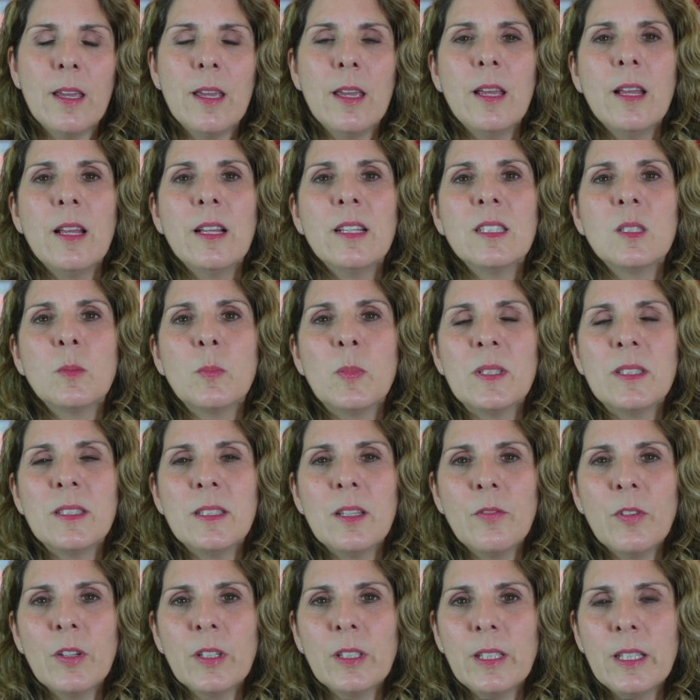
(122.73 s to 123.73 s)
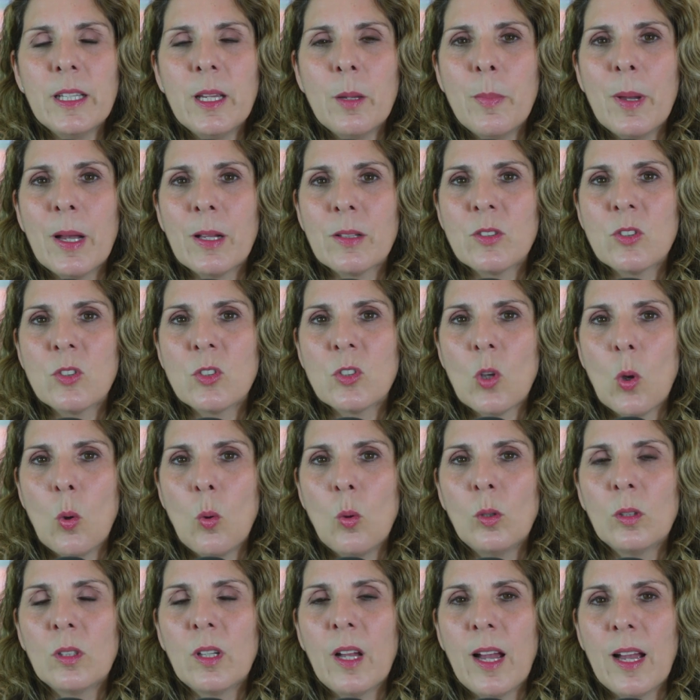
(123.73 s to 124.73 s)
specifically about
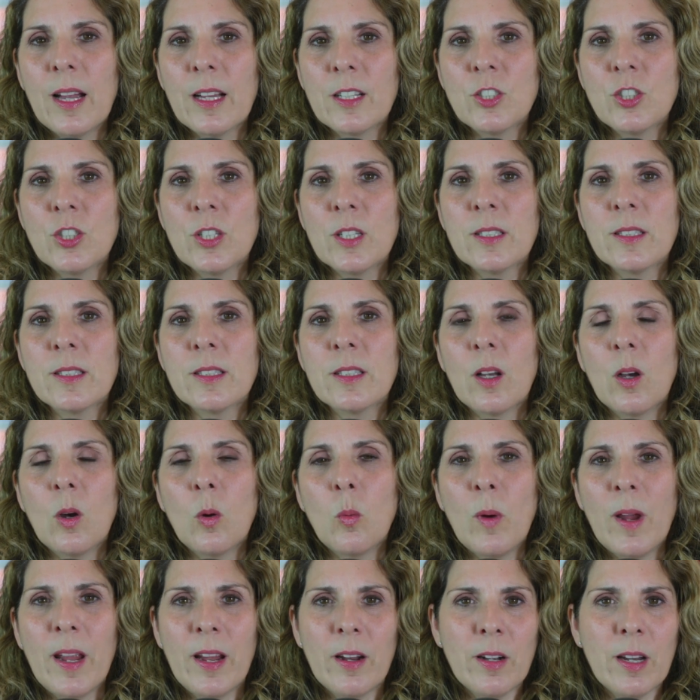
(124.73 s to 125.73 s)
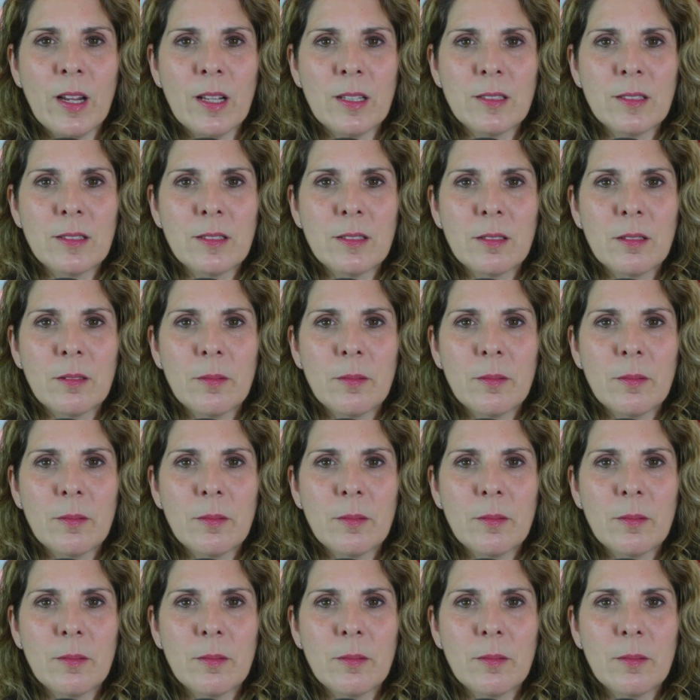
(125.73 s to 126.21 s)
soul conscious awareness.